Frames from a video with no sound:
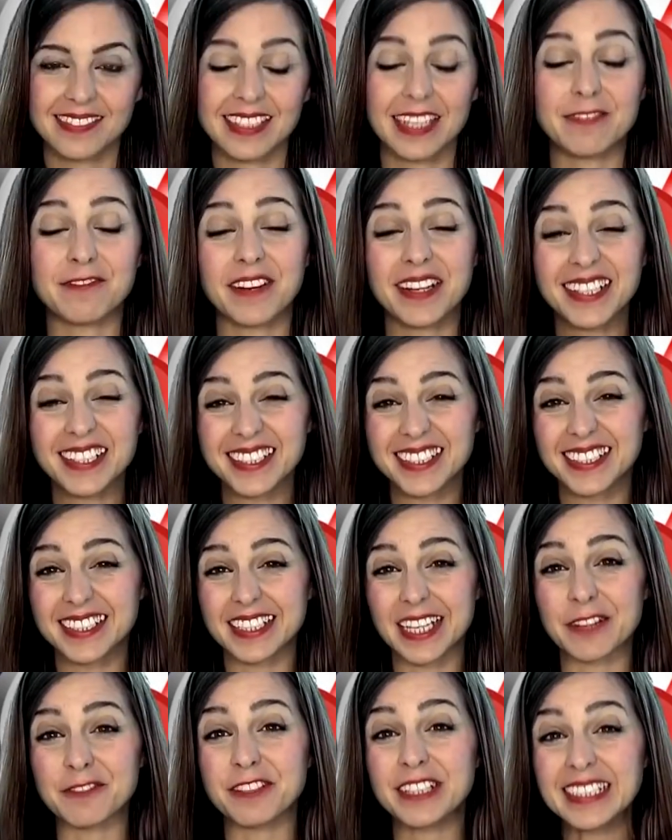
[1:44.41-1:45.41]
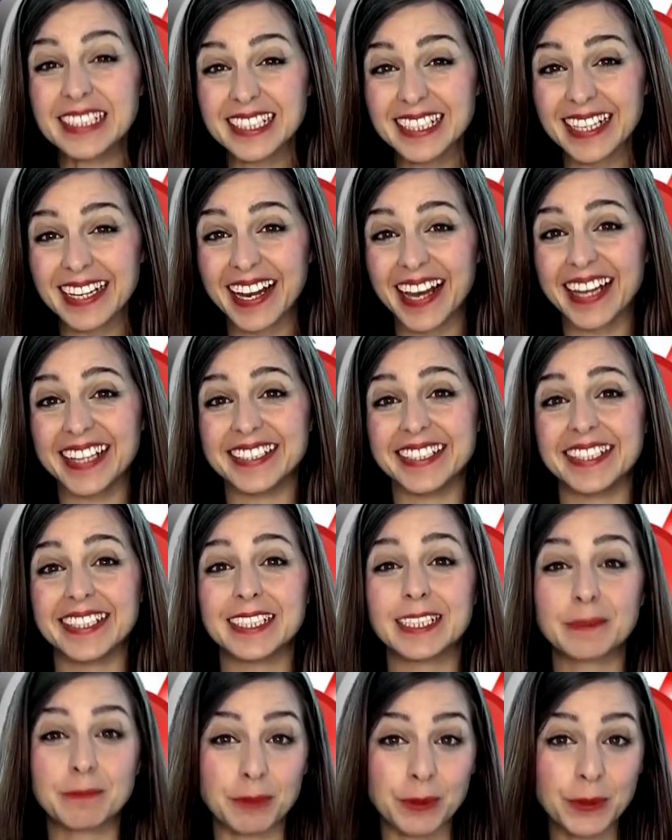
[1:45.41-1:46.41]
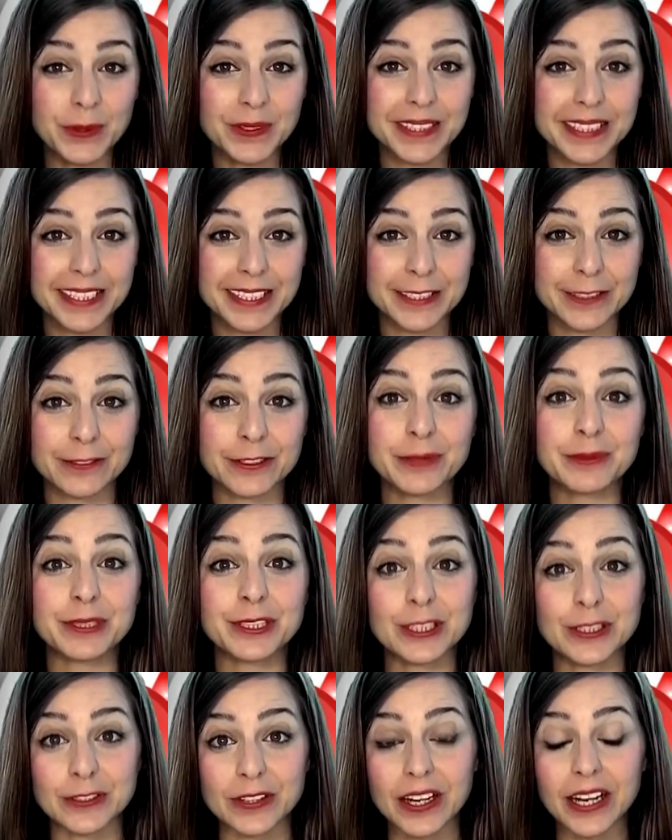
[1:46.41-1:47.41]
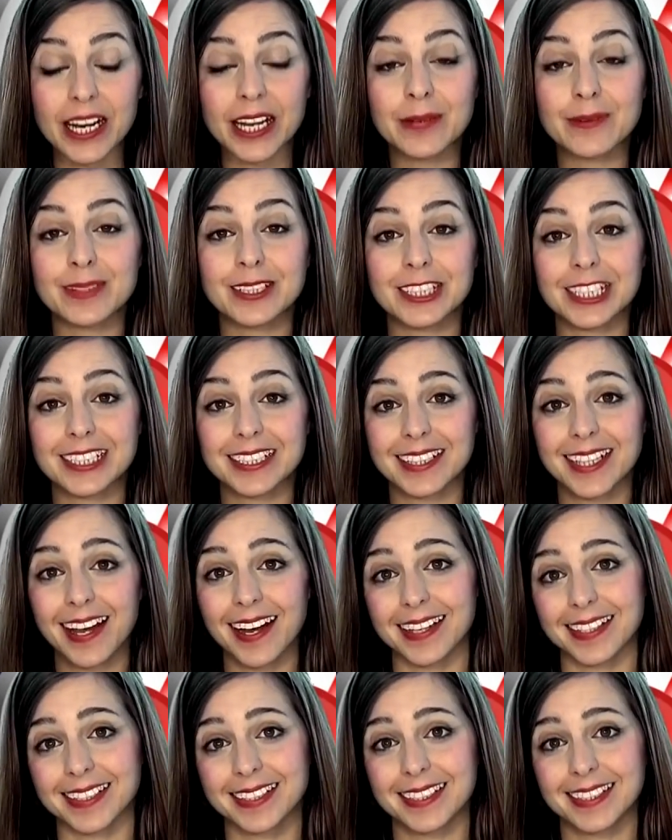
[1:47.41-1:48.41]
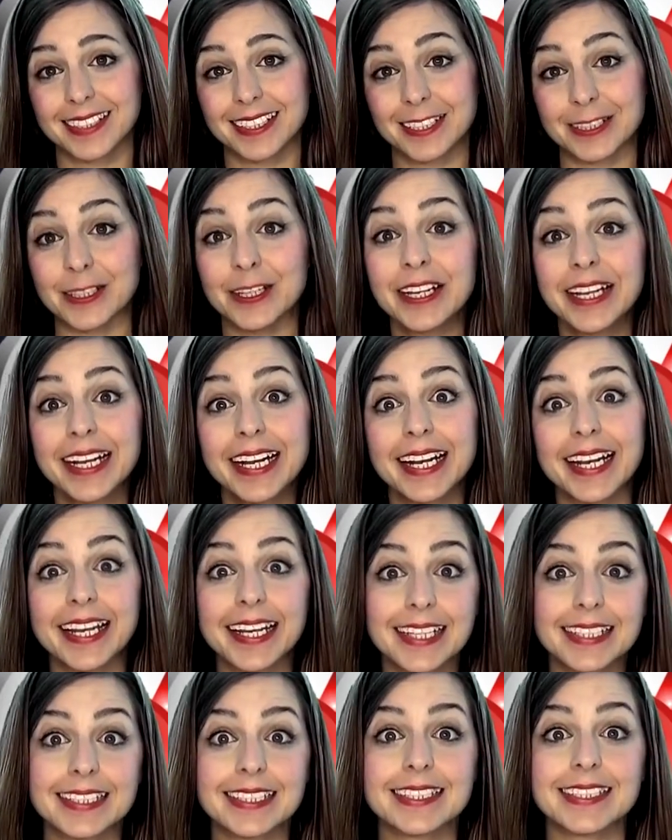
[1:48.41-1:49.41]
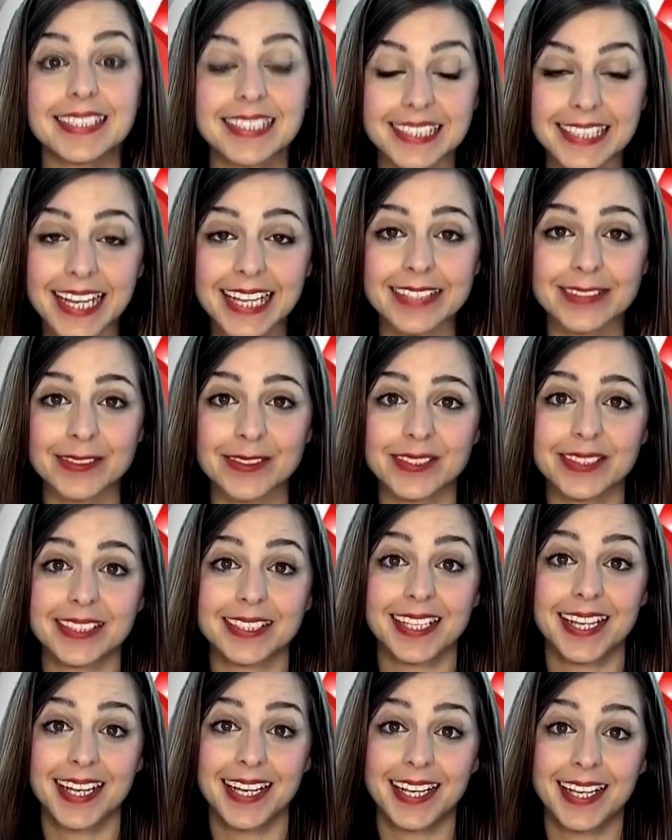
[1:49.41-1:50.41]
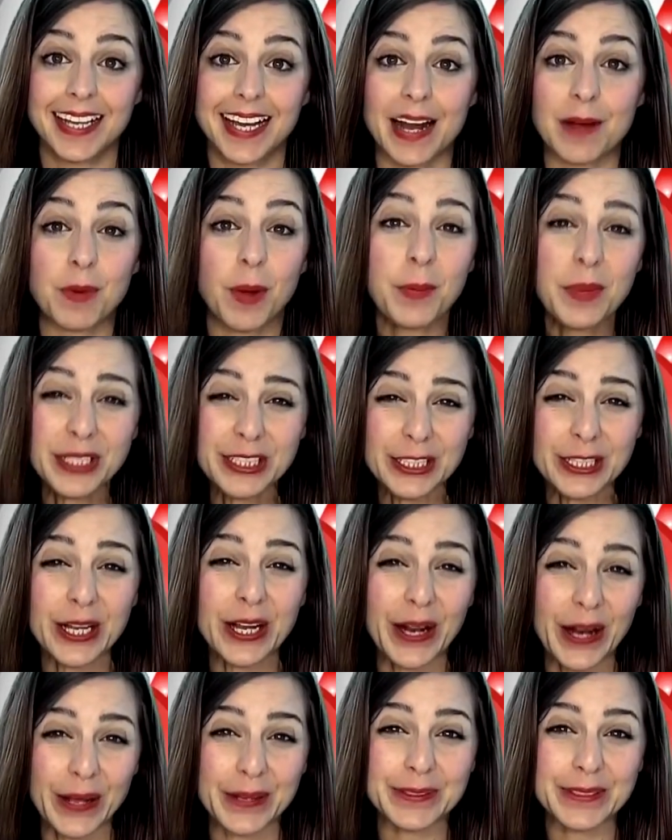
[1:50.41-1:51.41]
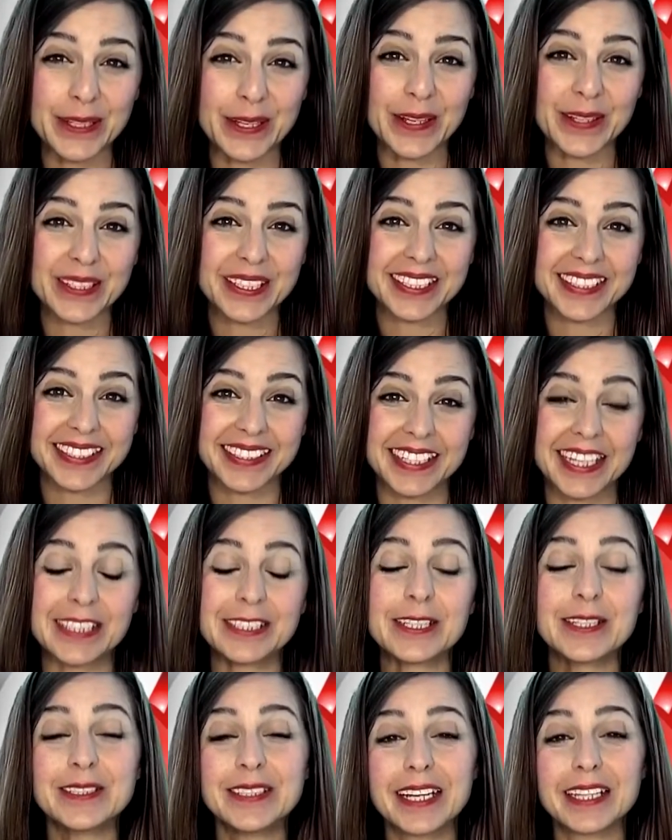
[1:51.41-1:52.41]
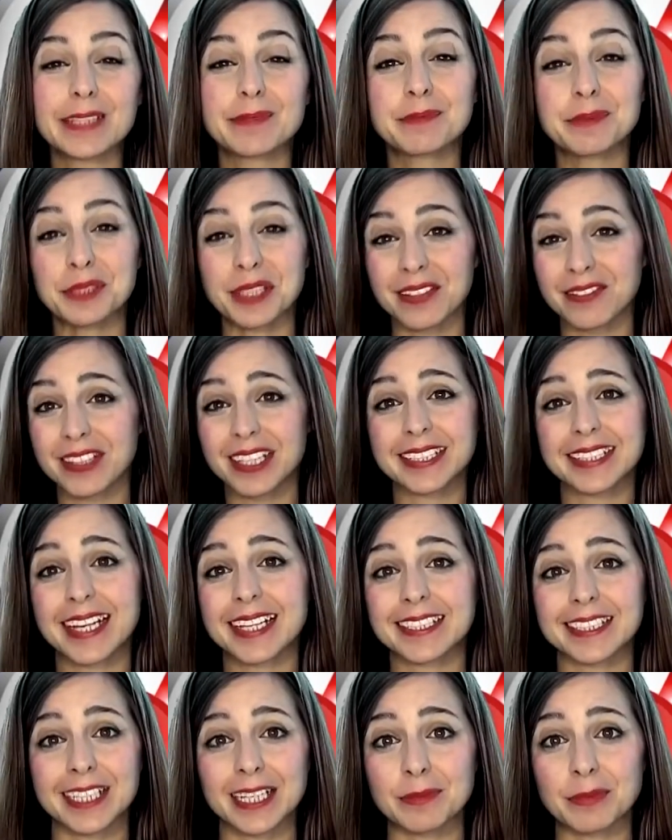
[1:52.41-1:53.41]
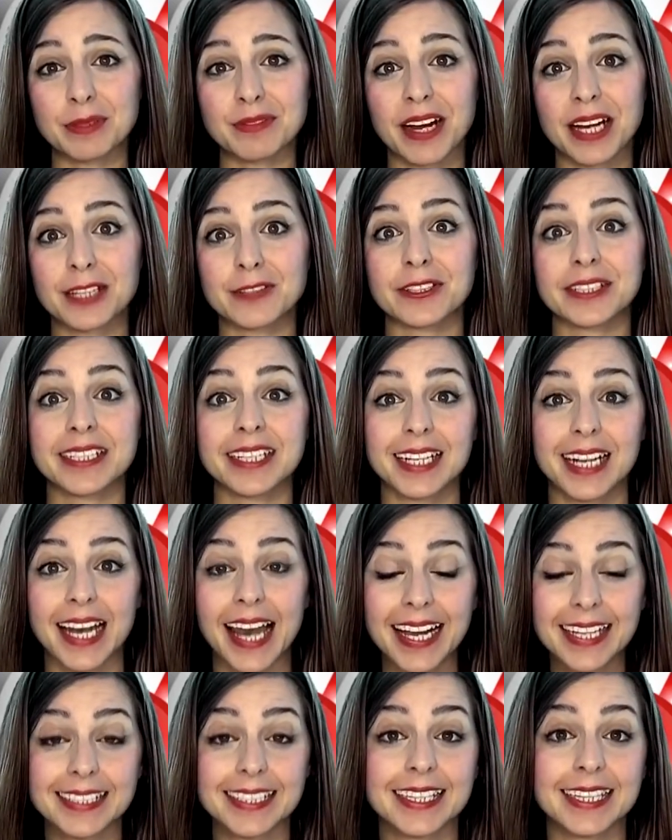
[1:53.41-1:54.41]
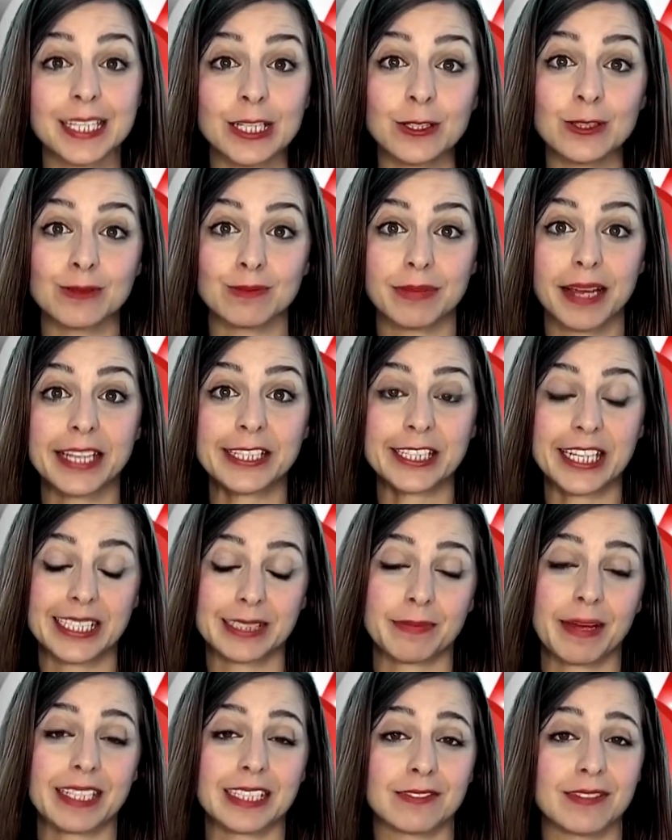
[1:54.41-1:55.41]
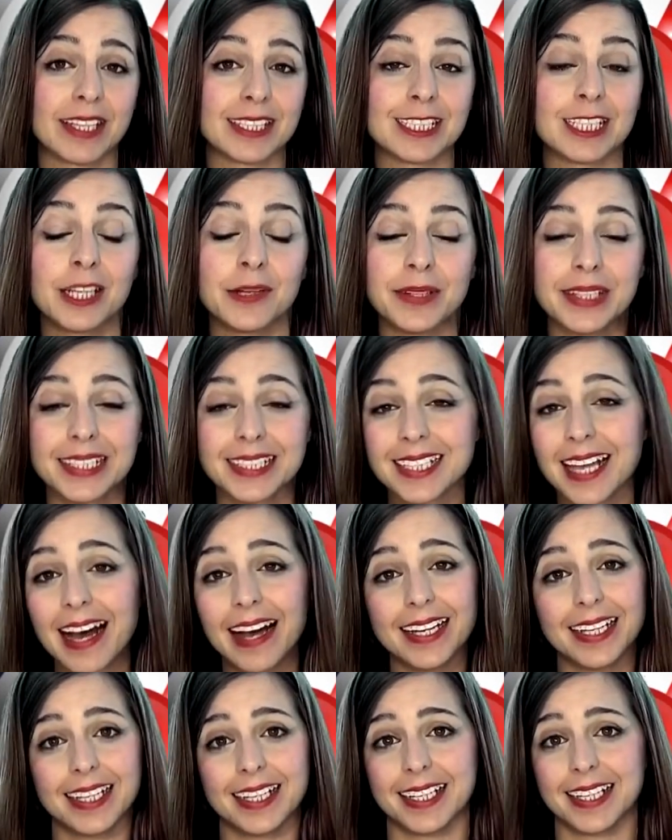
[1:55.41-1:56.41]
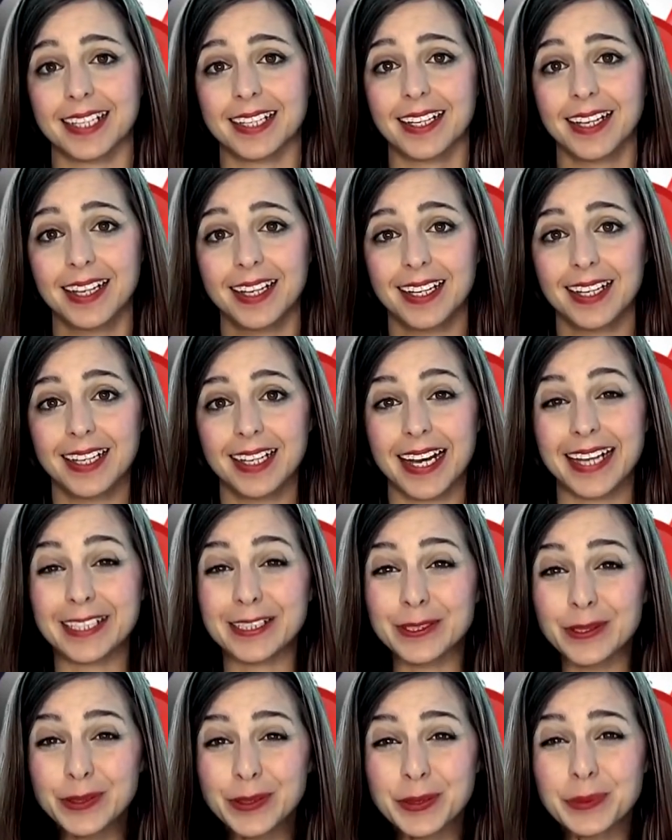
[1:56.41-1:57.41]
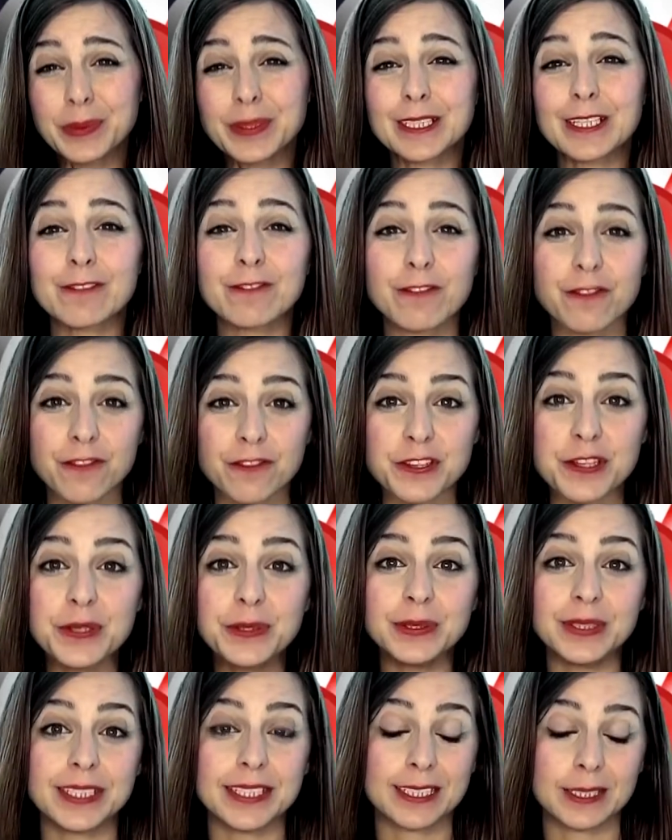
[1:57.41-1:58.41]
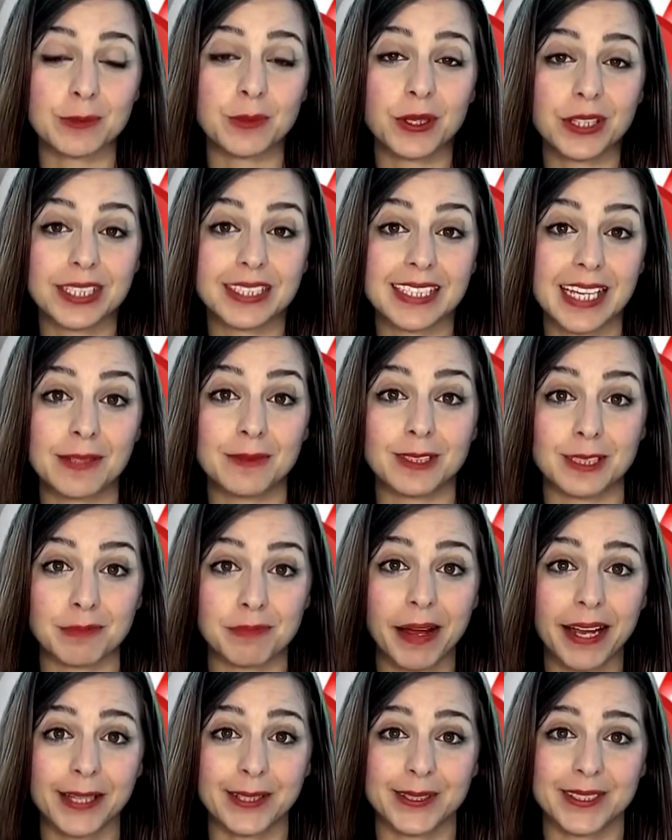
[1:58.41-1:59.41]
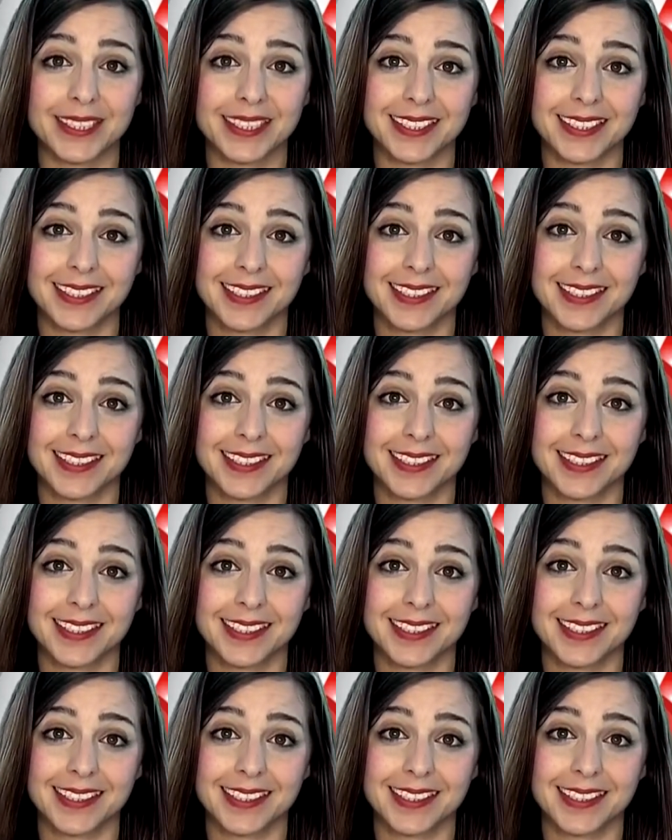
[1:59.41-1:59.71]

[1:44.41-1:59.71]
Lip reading: In fact, a recent client in the sports industry was struggling with just that, turning clicks into sales. And when we took a closer look, it turned out the previous SEO provider had neglected the on-page aspect of SEO entirely, and Google was confused as to what the site was about.